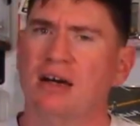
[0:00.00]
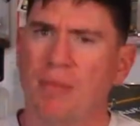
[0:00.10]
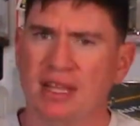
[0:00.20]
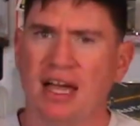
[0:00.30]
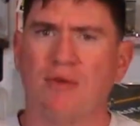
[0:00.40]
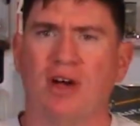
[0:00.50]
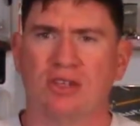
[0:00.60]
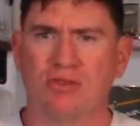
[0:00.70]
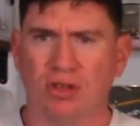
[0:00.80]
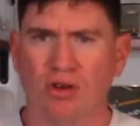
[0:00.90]
But now we're
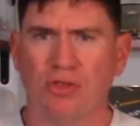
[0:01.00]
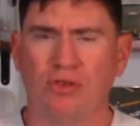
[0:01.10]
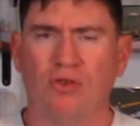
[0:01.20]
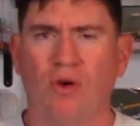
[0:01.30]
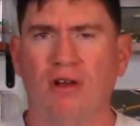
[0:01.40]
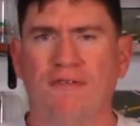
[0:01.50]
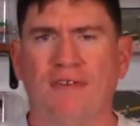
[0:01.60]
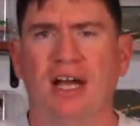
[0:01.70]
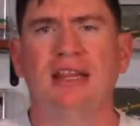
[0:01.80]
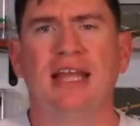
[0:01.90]
actually going through qualifying.